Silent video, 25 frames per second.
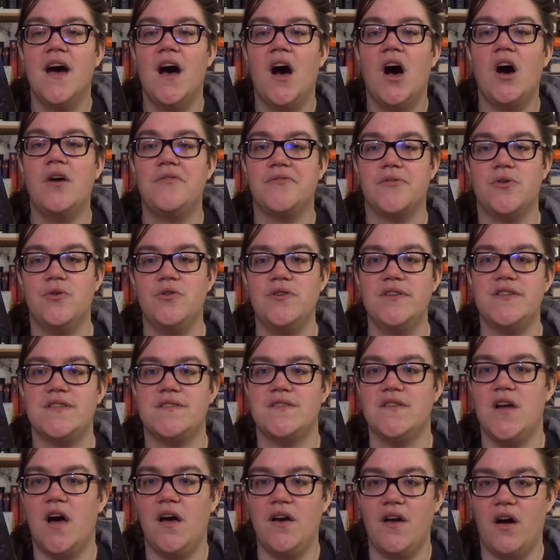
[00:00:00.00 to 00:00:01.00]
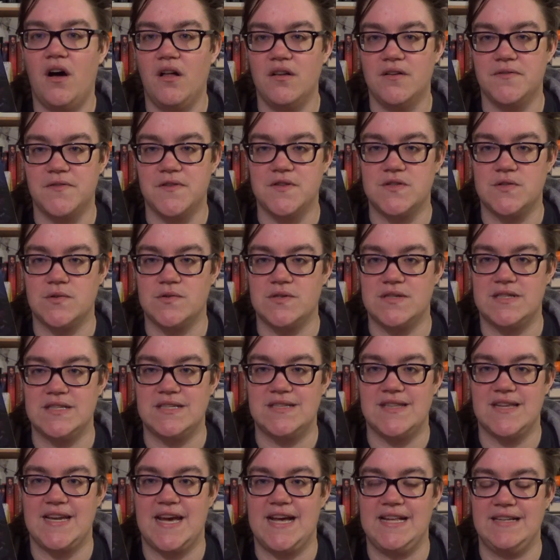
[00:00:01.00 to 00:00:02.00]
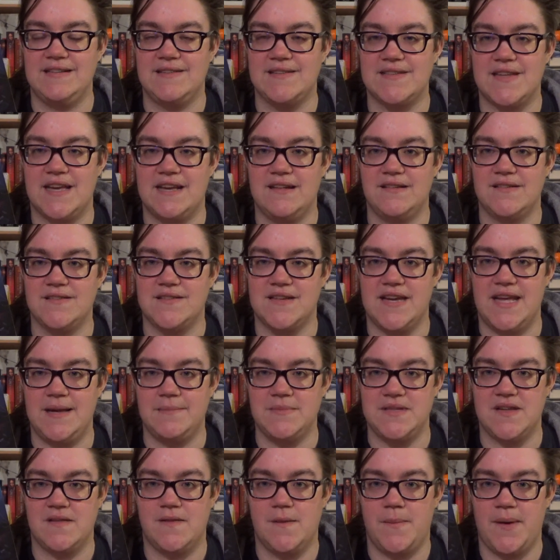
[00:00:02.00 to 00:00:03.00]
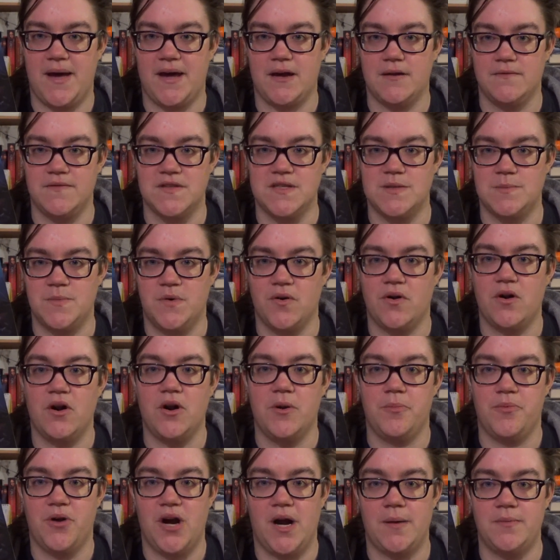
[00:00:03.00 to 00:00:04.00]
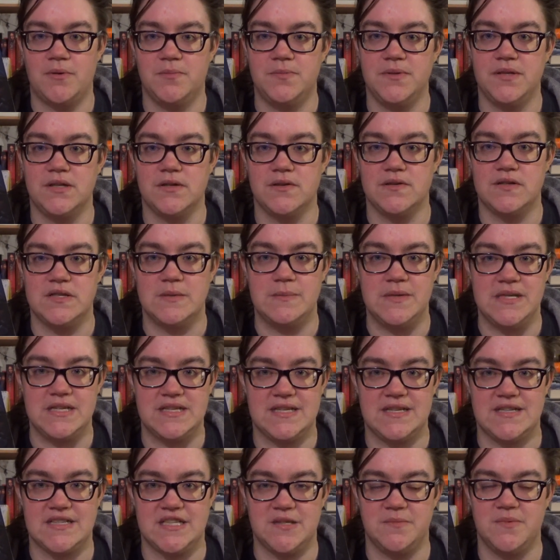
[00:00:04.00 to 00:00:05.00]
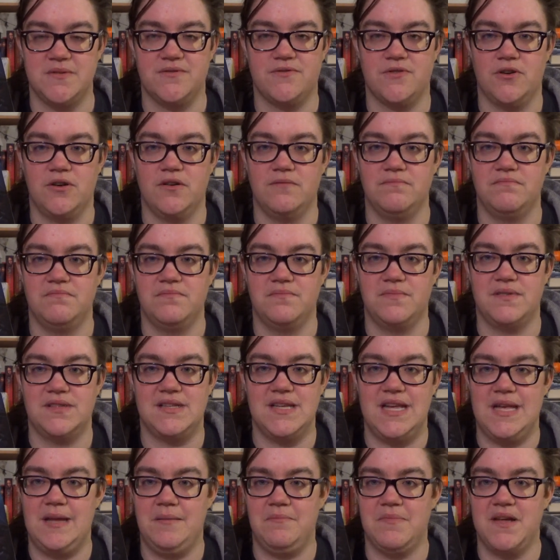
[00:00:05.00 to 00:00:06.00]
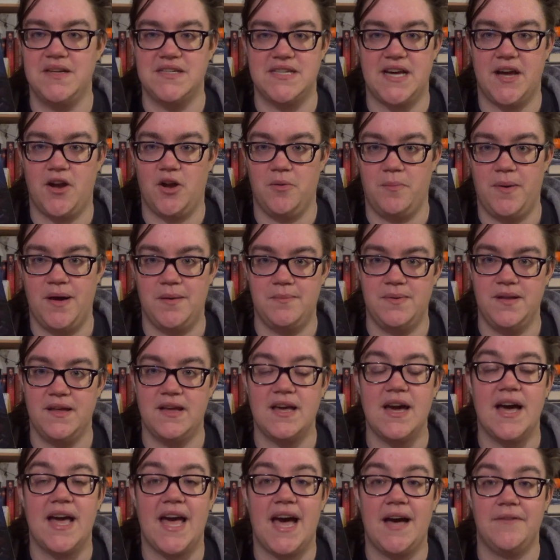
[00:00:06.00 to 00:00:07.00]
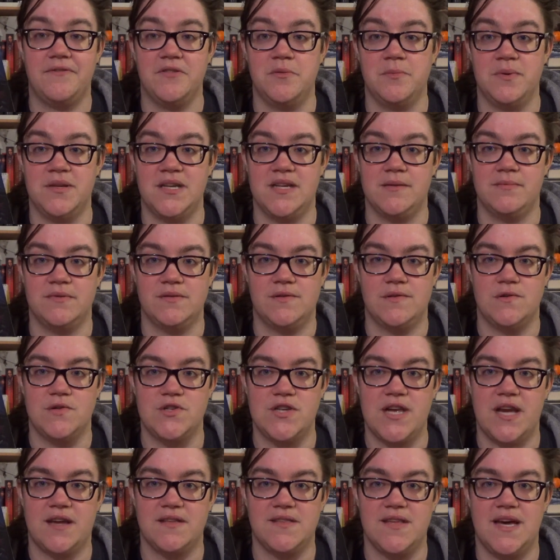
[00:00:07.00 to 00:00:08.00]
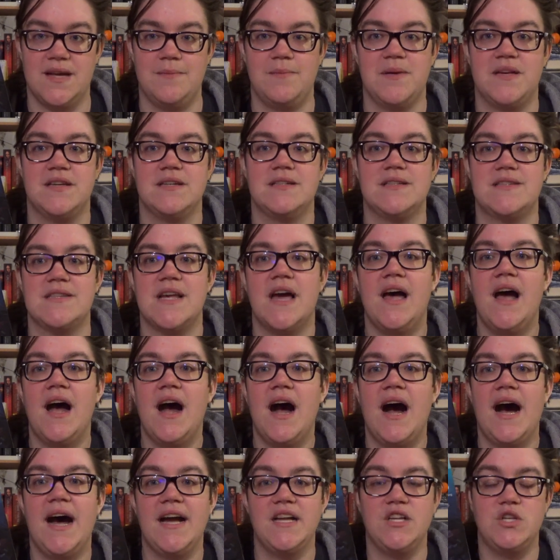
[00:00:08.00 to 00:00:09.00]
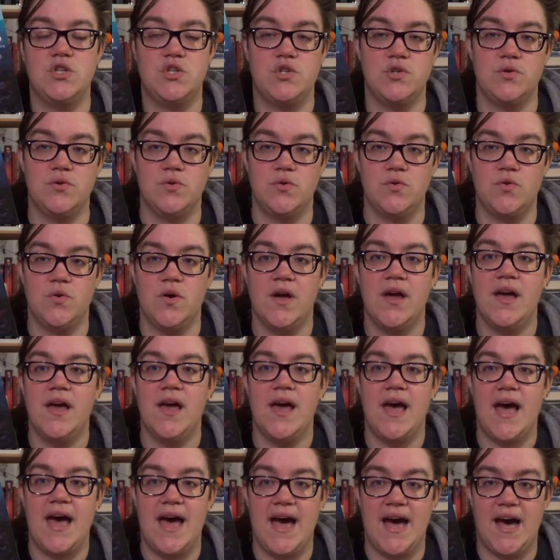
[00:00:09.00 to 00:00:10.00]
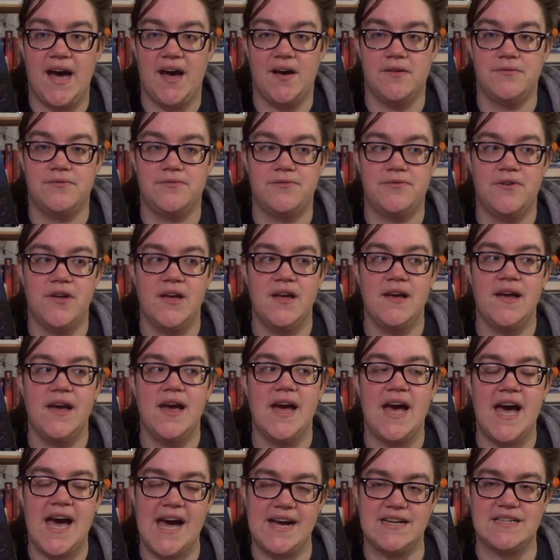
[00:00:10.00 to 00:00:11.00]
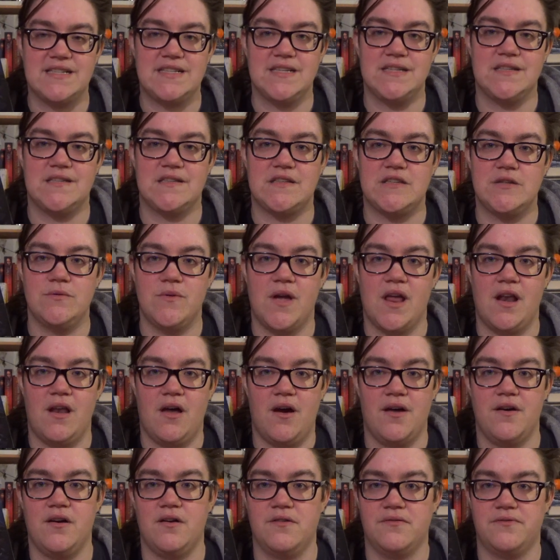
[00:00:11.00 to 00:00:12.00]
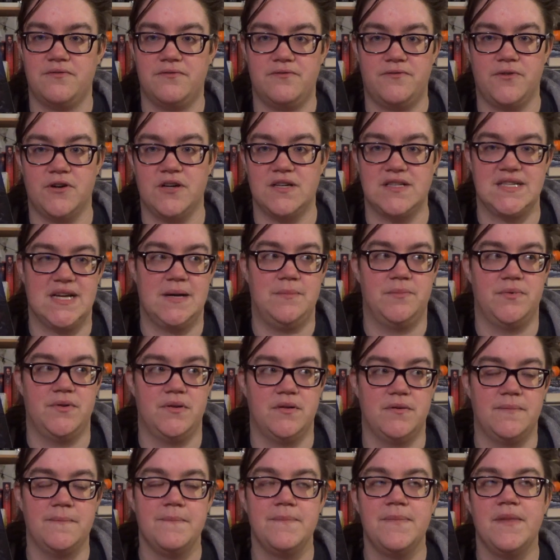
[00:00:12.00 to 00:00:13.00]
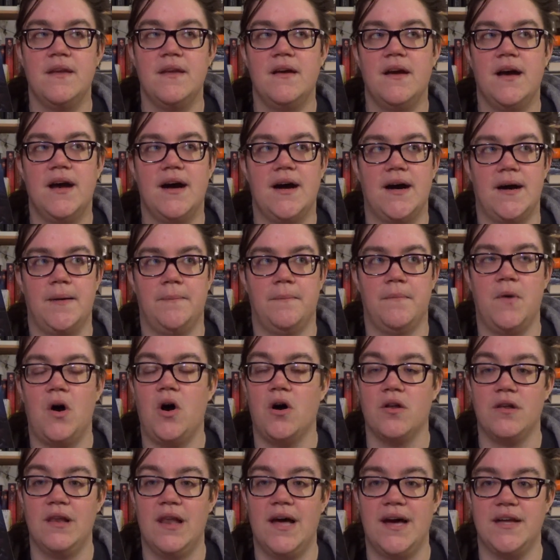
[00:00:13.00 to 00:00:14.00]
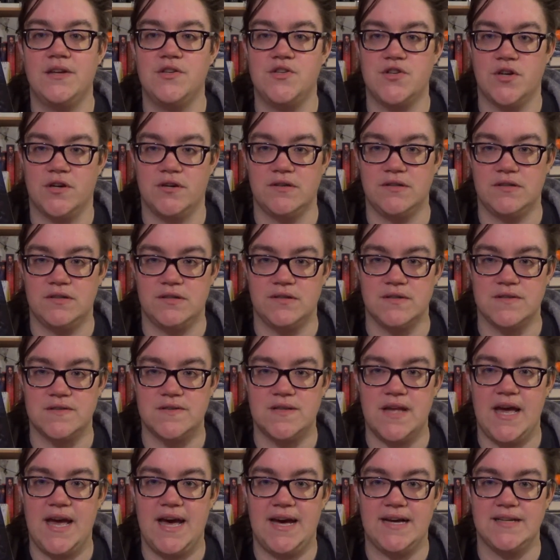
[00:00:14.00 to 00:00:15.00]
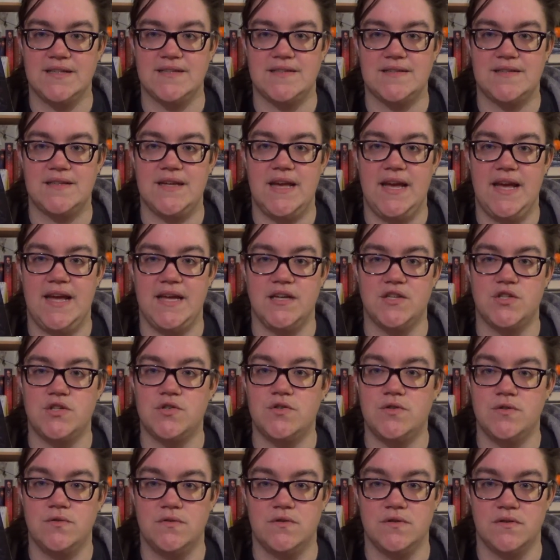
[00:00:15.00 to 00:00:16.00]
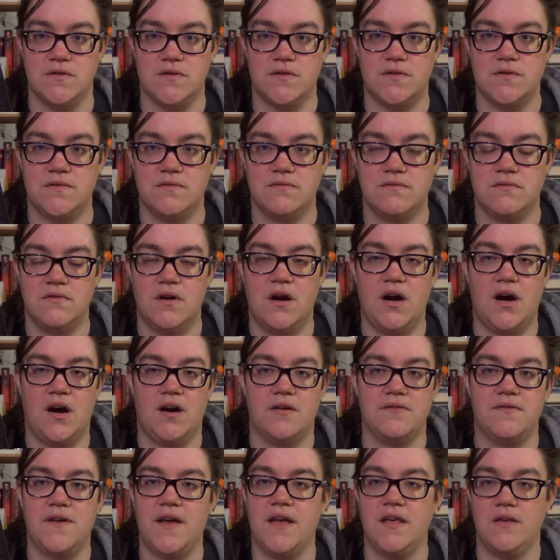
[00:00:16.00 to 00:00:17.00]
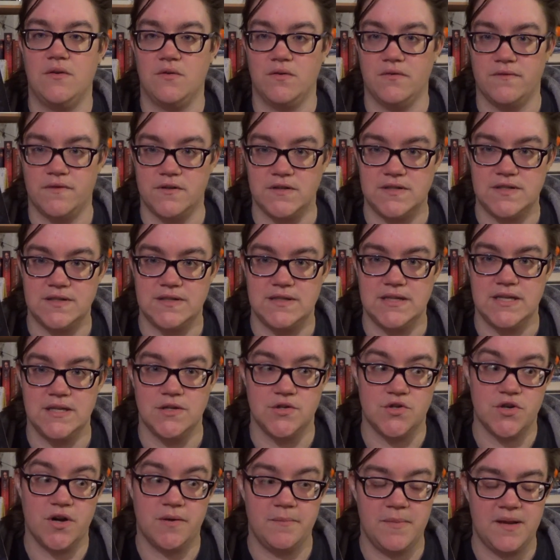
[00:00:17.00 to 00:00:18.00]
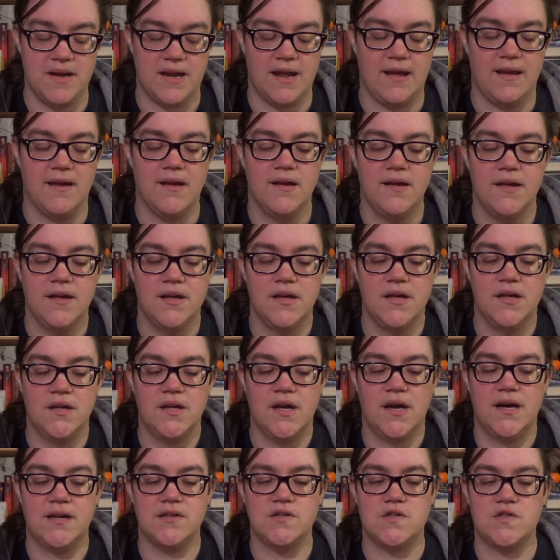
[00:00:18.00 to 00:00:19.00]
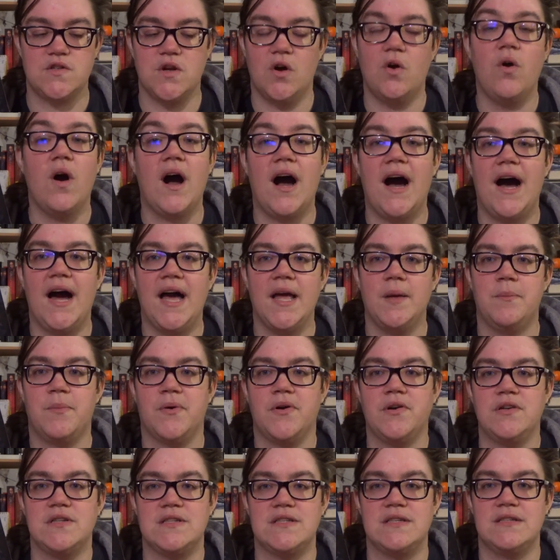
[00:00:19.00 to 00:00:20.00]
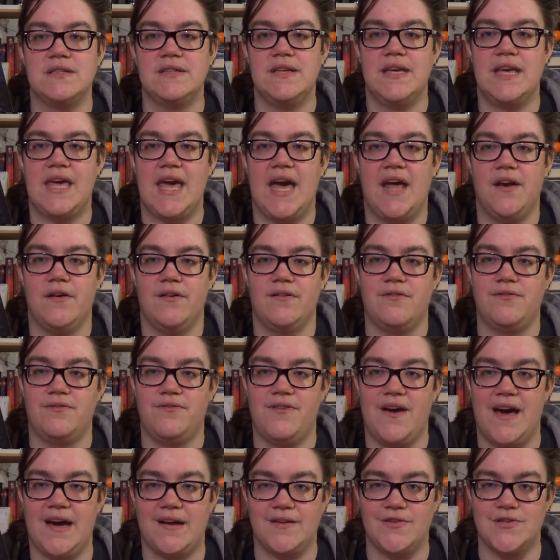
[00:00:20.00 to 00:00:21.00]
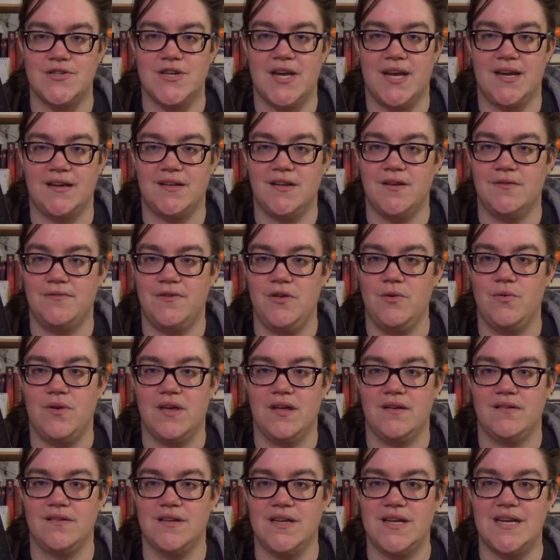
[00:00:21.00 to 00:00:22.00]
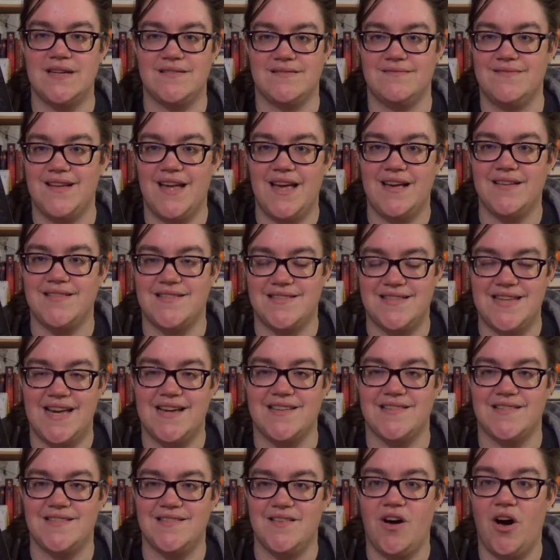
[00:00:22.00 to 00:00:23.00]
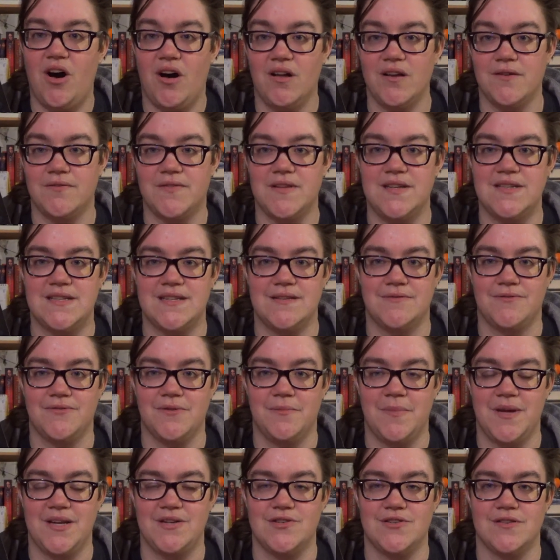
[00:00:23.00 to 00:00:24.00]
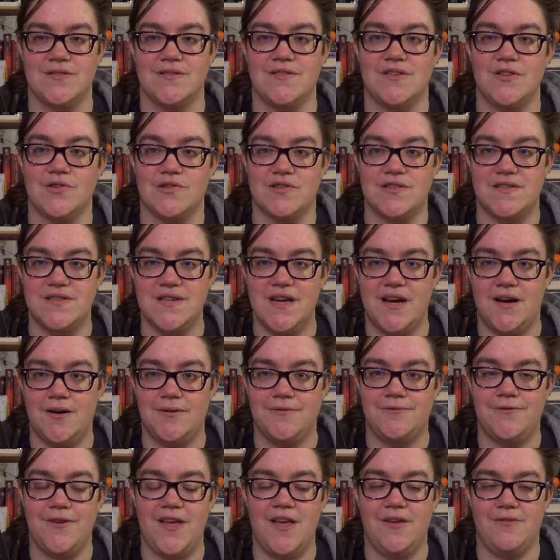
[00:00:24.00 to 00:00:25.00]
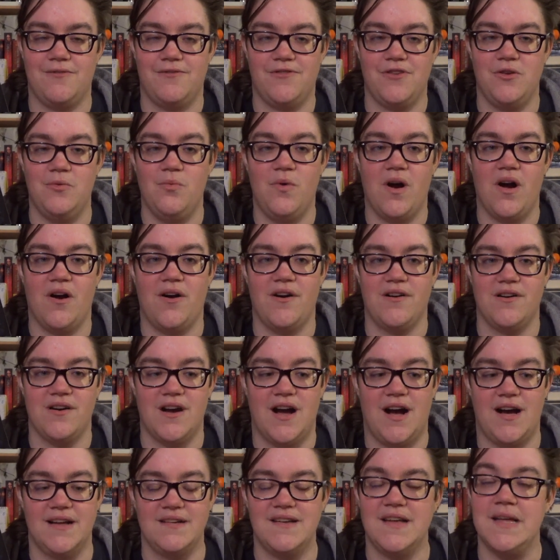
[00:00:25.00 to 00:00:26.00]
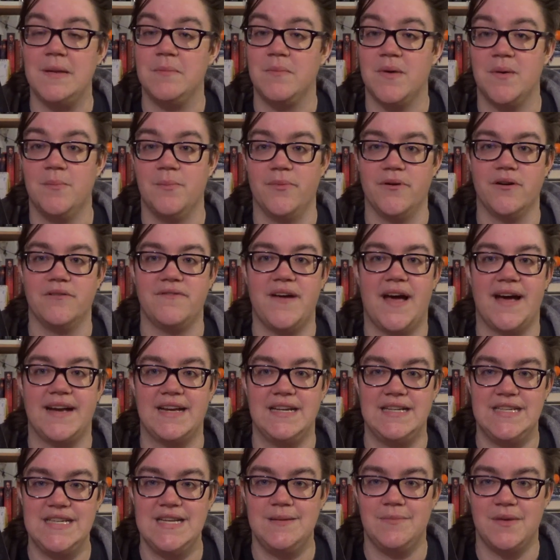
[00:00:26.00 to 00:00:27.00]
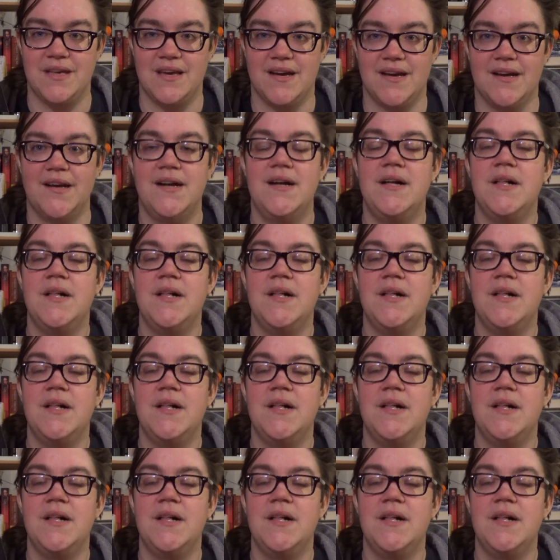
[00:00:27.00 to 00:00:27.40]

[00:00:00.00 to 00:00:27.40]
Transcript: Of course, not all of the sources that Helen Scales names at the back of this book are probably going to be accessible for the entire public. I haven't been able to check that because I do have access to a lot of, for example, online journals as a student of a university in Germany. So I personally cannot fact check if you can assess all of these information yourself if you are not a member of academia.